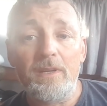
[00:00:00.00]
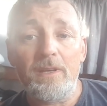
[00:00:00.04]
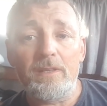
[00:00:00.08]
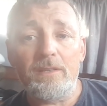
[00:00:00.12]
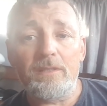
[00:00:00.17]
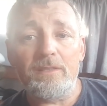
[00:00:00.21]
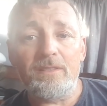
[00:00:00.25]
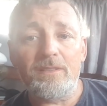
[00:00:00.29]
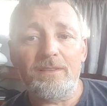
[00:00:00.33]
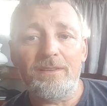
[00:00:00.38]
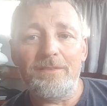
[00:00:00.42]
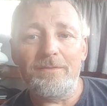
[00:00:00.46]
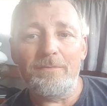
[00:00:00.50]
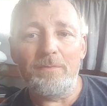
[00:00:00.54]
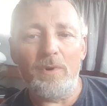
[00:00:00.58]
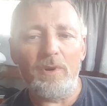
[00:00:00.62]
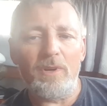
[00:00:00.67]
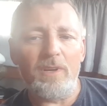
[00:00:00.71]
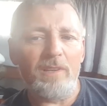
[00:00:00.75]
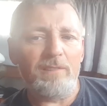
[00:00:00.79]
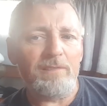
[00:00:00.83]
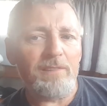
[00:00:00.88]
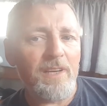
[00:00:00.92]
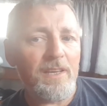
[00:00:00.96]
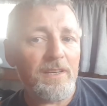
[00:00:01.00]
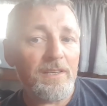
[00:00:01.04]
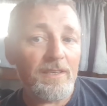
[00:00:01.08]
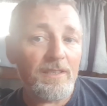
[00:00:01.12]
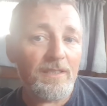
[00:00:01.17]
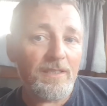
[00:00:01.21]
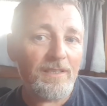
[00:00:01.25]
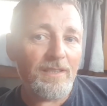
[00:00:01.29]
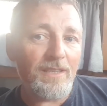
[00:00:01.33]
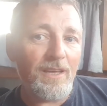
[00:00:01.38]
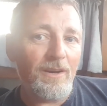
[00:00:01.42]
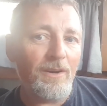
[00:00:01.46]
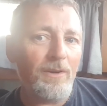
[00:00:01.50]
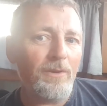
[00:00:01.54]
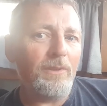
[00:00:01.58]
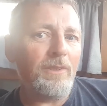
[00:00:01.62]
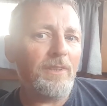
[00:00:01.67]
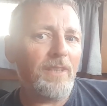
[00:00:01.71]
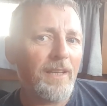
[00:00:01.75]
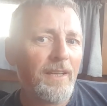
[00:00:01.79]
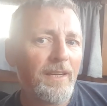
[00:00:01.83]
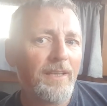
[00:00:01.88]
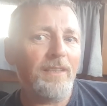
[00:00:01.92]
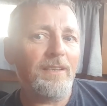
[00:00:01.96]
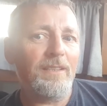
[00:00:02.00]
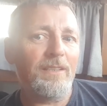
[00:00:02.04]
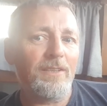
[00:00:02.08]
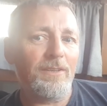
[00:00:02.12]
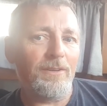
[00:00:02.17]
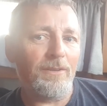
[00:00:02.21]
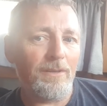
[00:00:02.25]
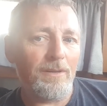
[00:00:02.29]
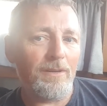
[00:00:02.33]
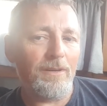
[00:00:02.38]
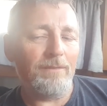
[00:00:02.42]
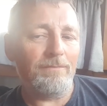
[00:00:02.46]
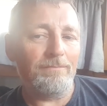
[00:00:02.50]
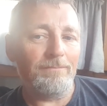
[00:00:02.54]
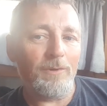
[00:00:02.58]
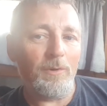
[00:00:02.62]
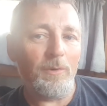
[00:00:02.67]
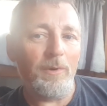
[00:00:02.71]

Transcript: It's working great. The whole thing took